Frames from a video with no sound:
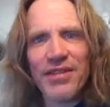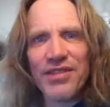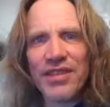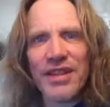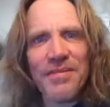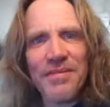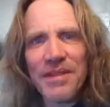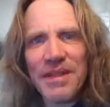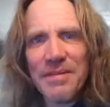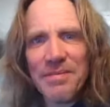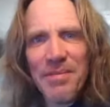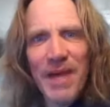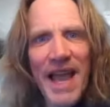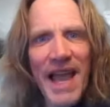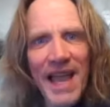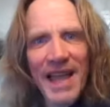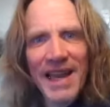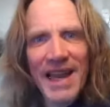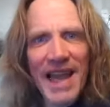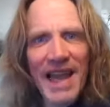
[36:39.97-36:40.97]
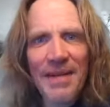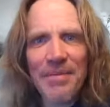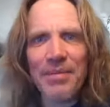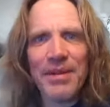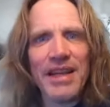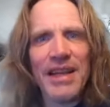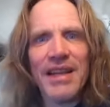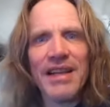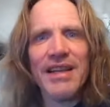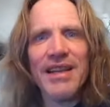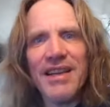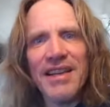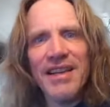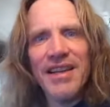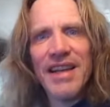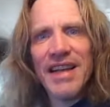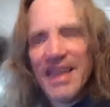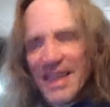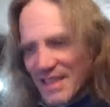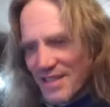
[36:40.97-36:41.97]
something bad happening
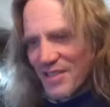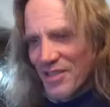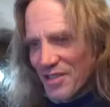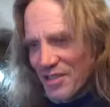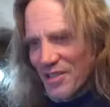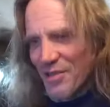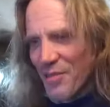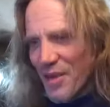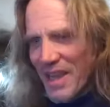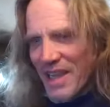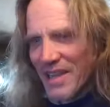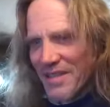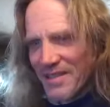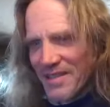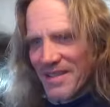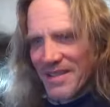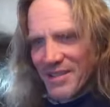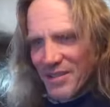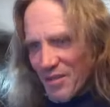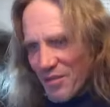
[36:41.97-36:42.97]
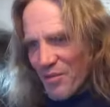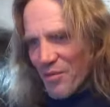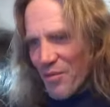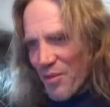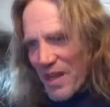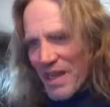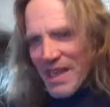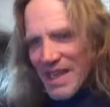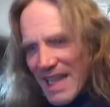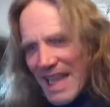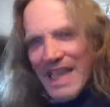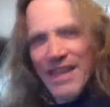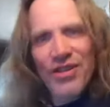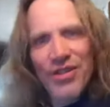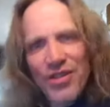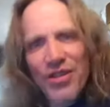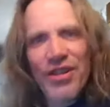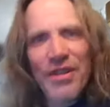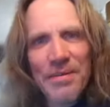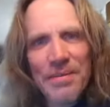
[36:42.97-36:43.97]
and that's just the way it's the only way
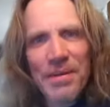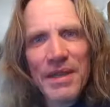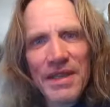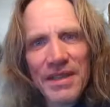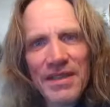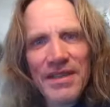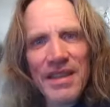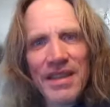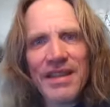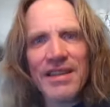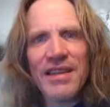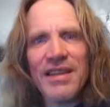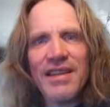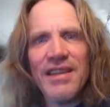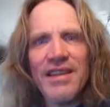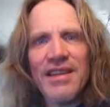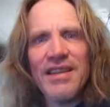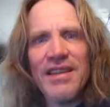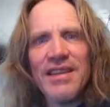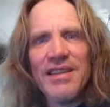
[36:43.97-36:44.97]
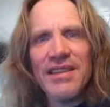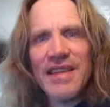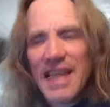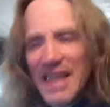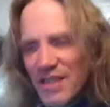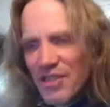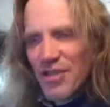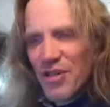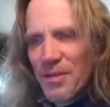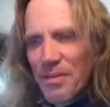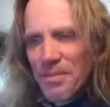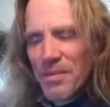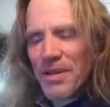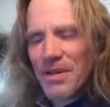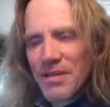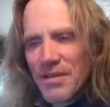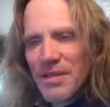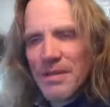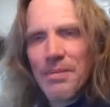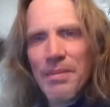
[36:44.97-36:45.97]
nature could build it nature
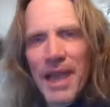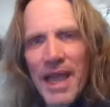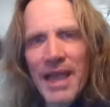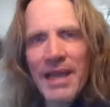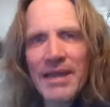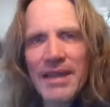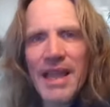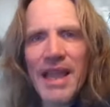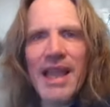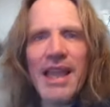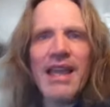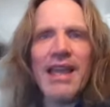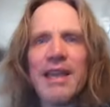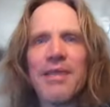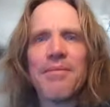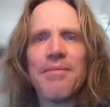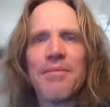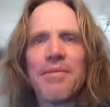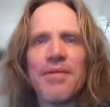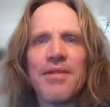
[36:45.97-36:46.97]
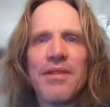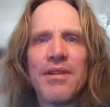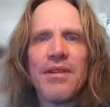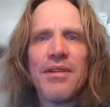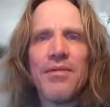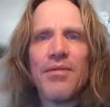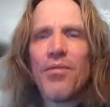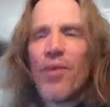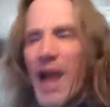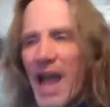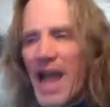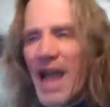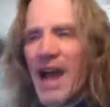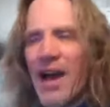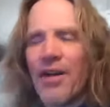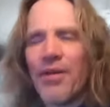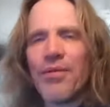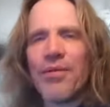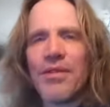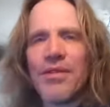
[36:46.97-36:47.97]
built a bad game
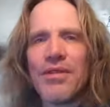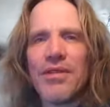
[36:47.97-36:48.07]
wow